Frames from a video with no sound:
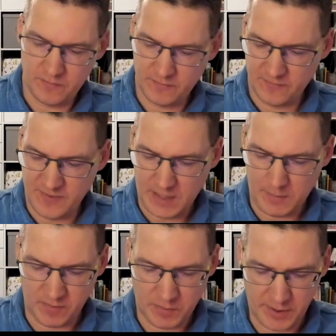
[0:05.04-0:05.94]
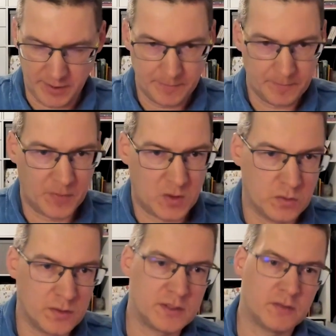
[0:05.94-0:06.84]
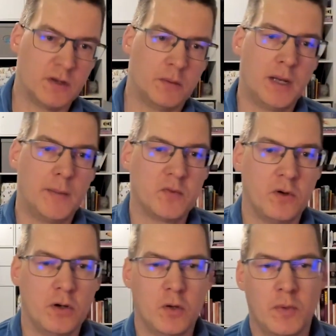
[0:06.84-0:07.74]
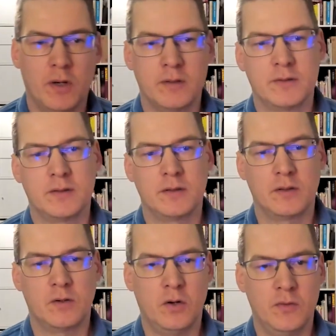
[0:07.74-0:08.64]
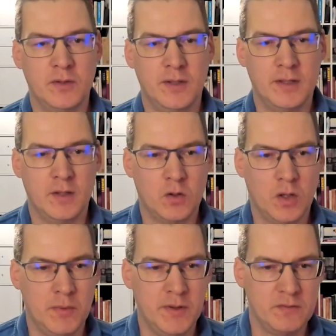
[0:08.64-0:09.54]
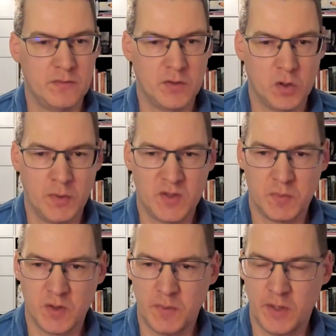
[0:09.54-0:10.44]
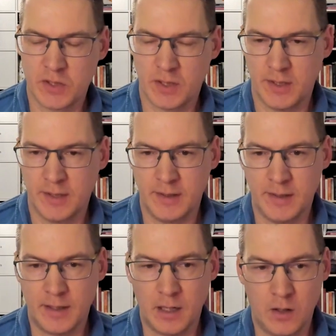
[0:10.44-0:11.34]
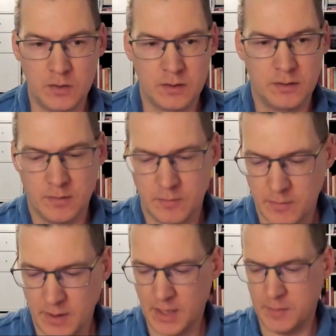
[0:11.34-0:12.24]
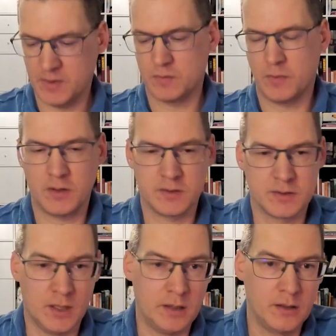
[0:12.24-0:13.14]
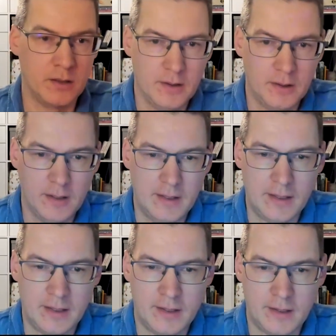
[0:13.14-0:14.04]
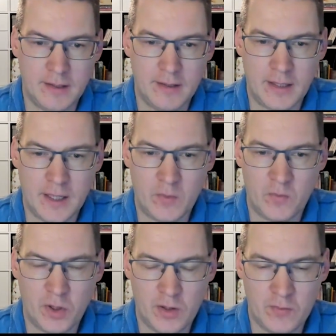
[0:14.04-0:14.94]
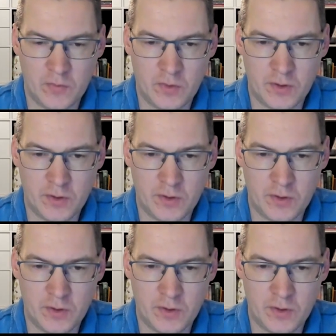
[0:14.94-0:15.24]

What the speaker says: welcome everybody to this Developer Live talk about content and commerce with Adobe Experience Manager in the cloud. My name is Markus Haag, and I am working for the